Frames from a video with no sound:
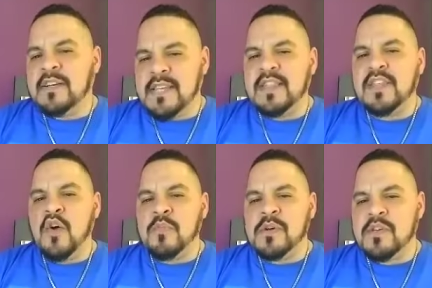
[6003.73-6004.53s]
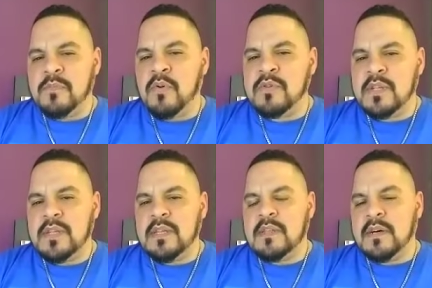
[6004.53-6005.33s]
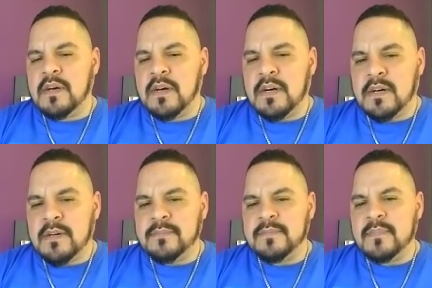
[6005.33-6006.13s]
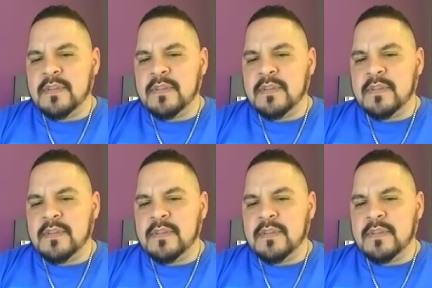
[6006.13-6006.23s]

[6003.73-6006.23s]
Cause Ethiopia is supposedly the, um,